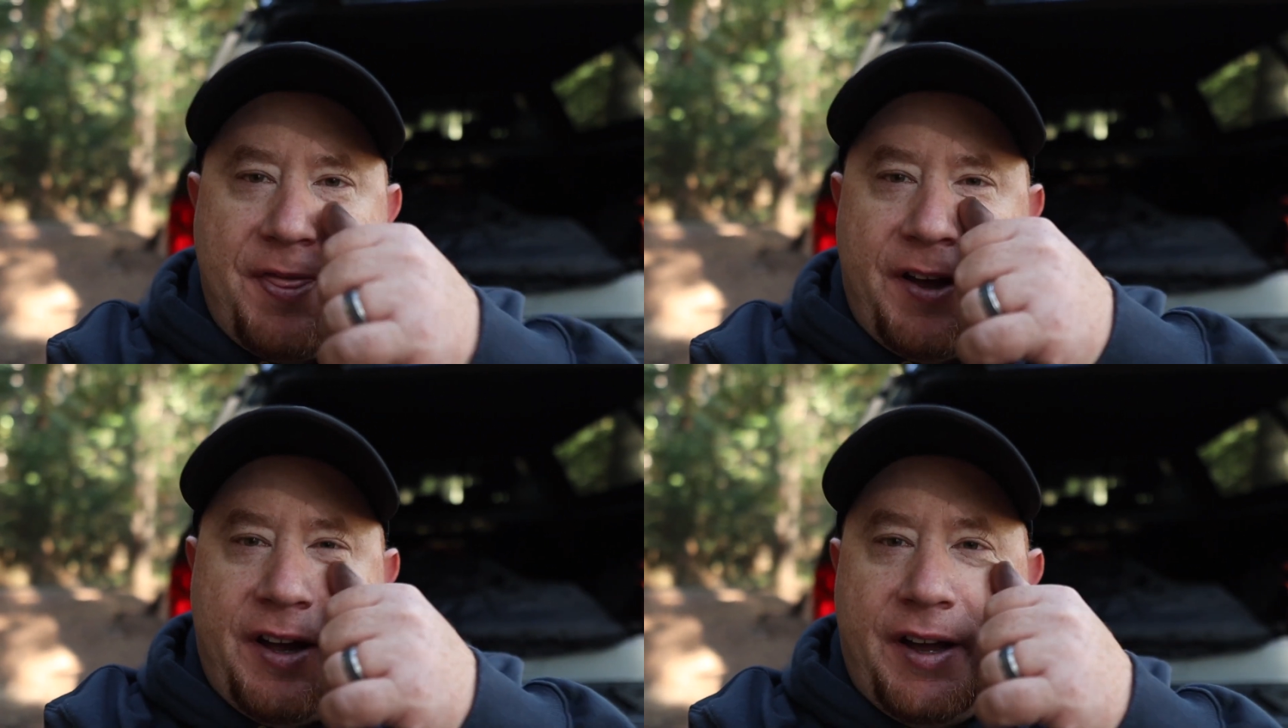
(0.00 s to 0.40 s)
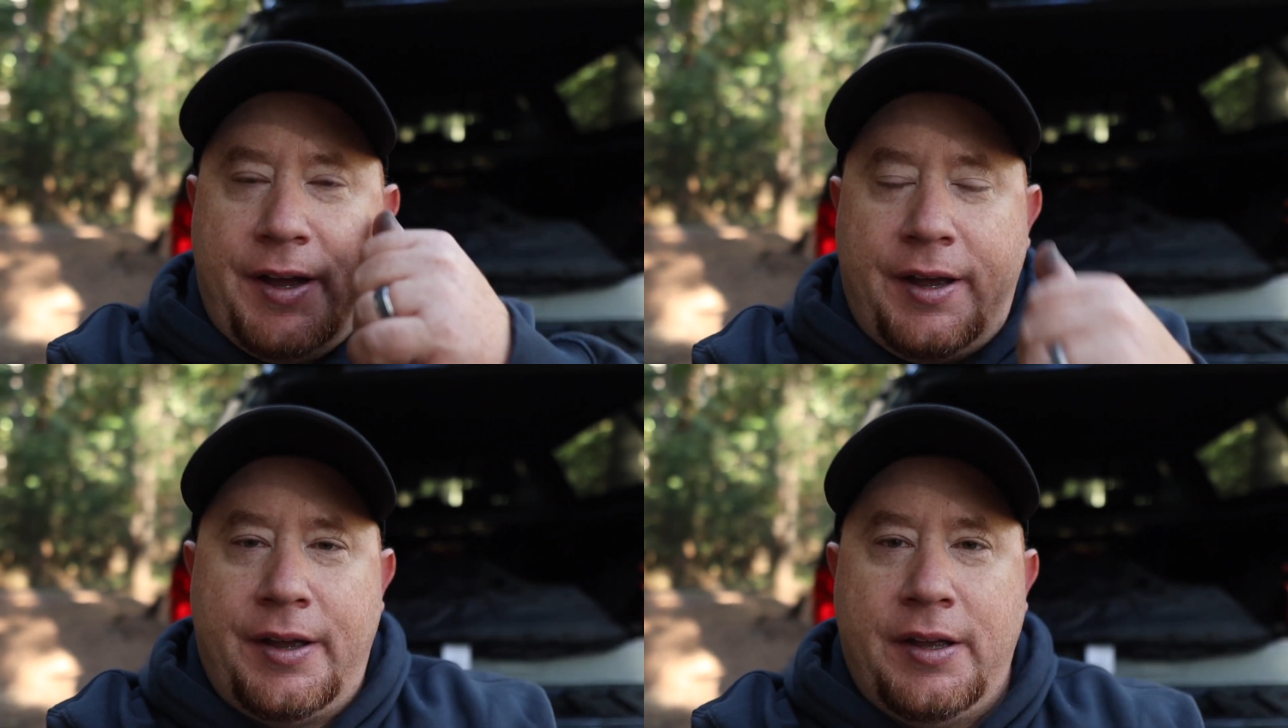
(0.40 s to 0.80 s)

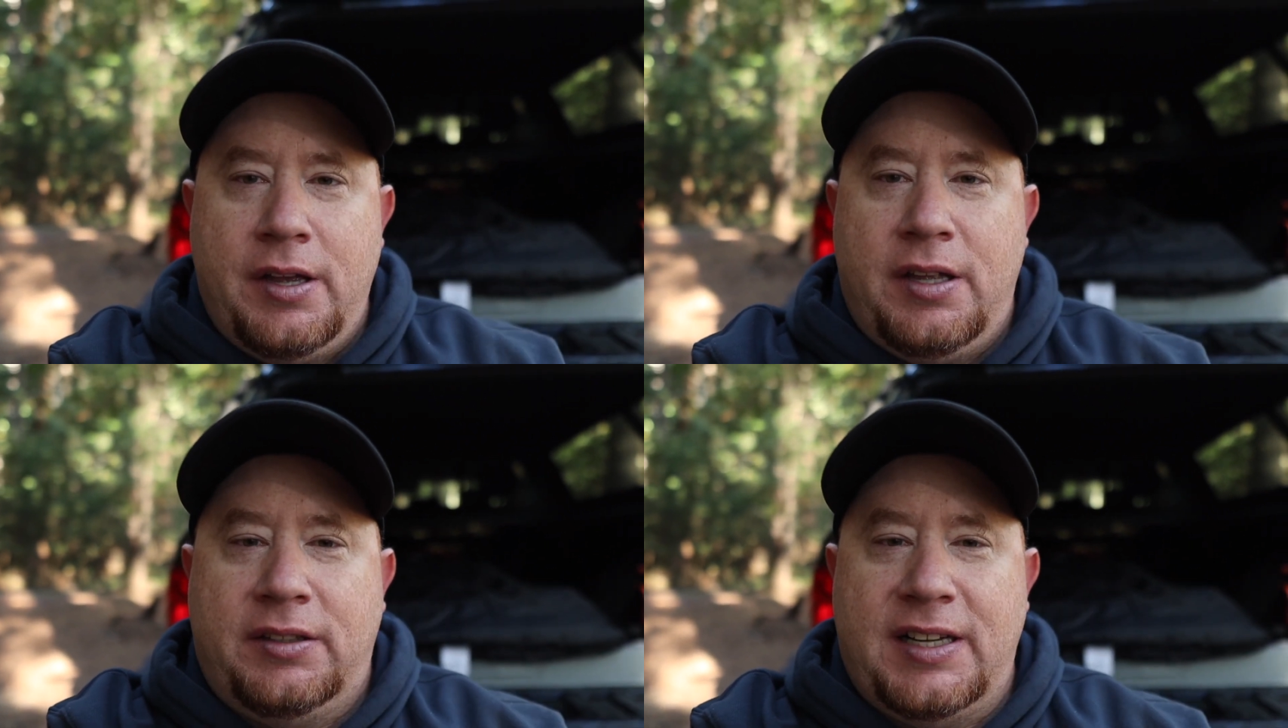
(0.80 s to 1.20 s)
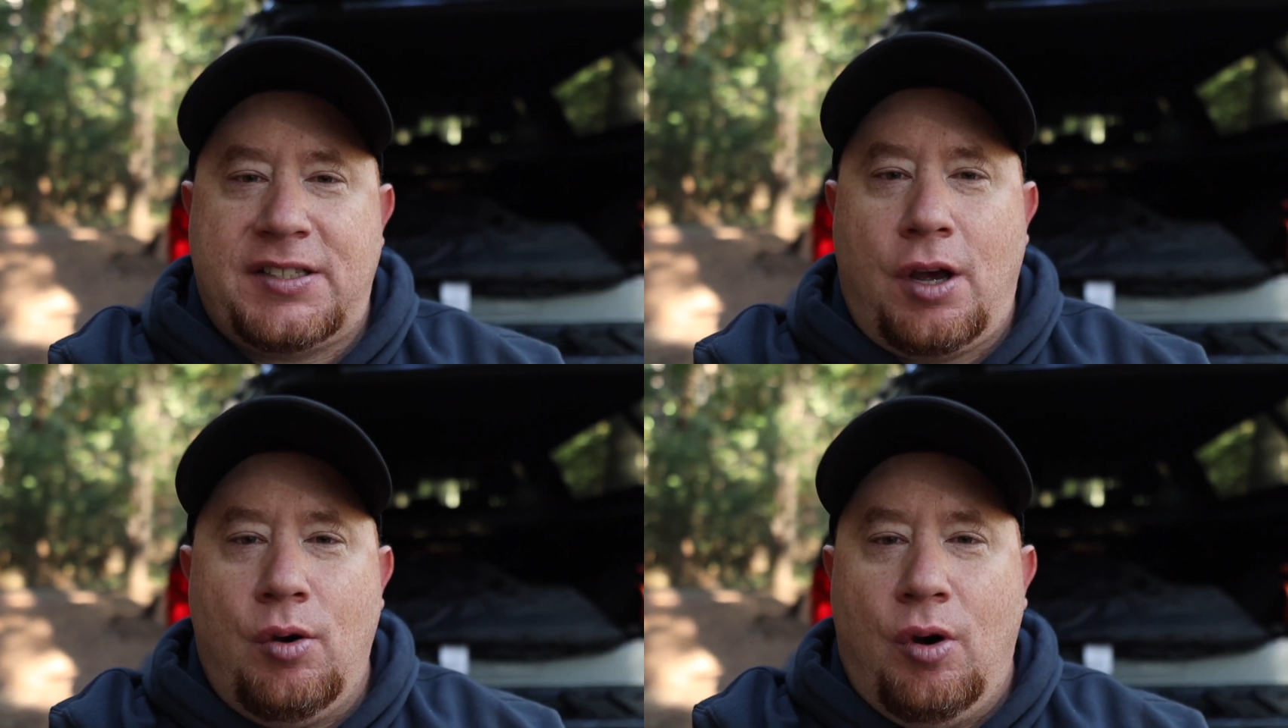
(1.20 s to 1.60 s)

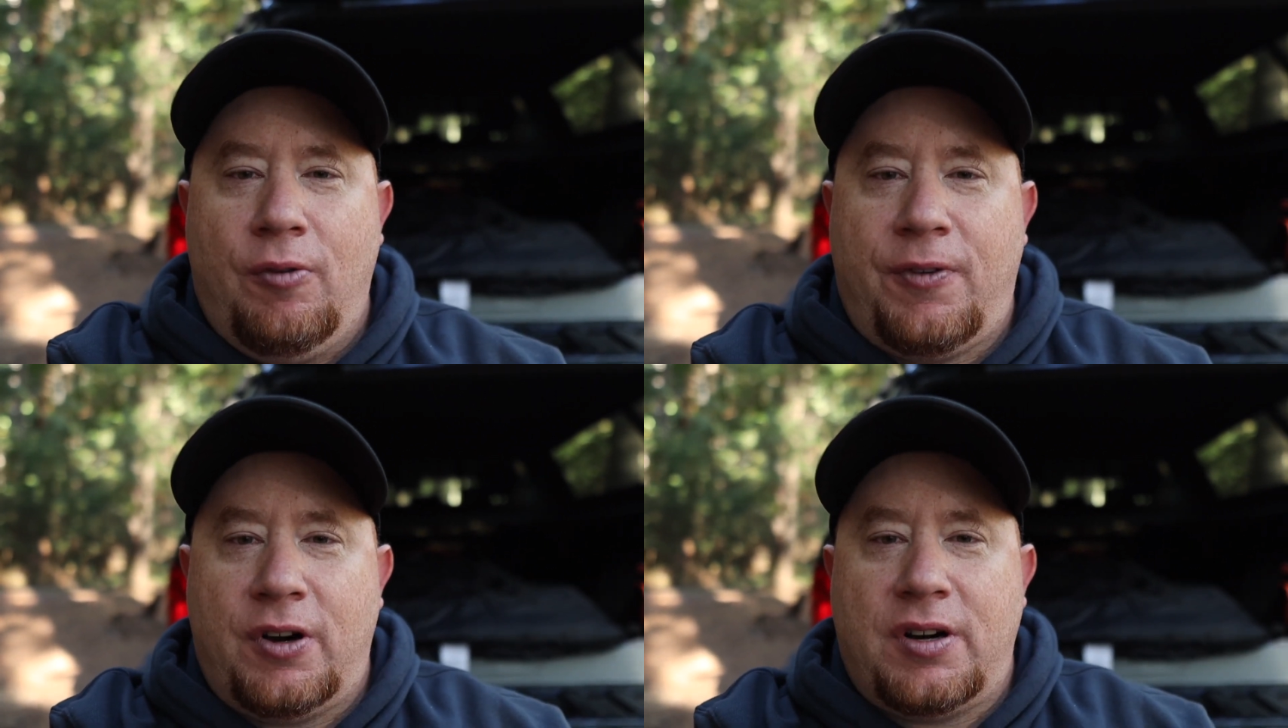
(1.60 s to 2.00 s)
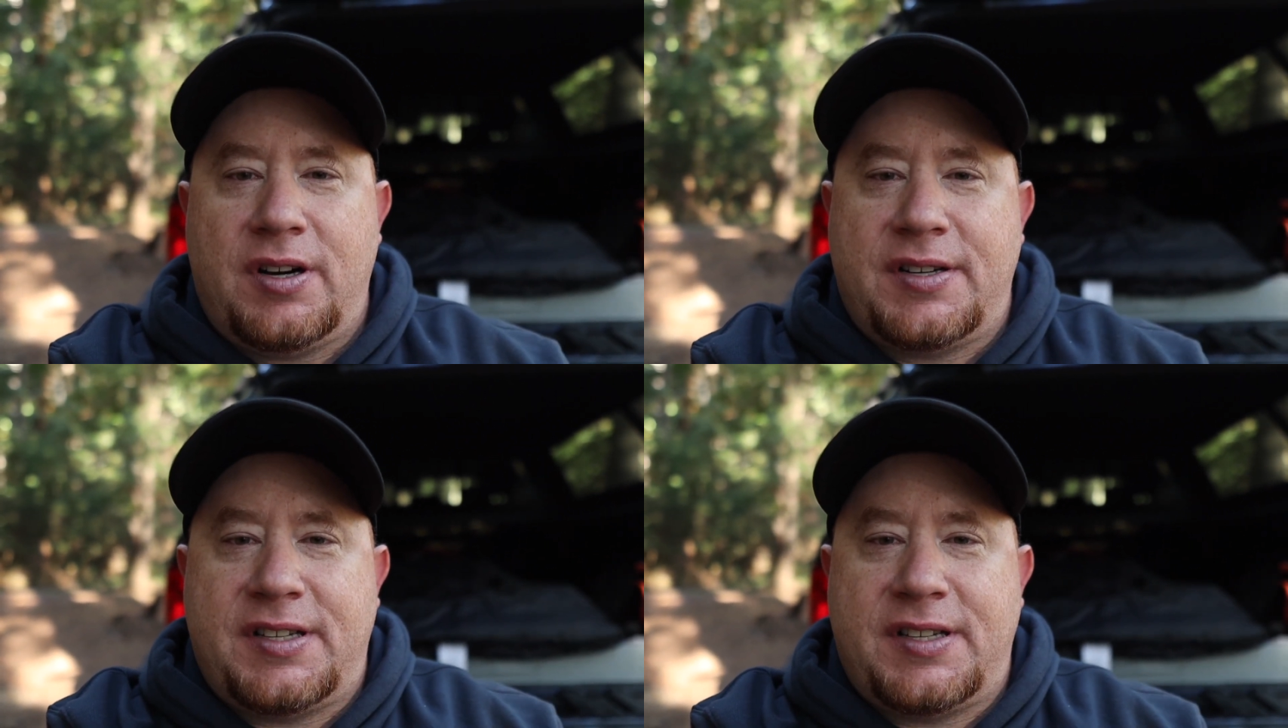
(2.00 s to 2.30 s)
Let's go over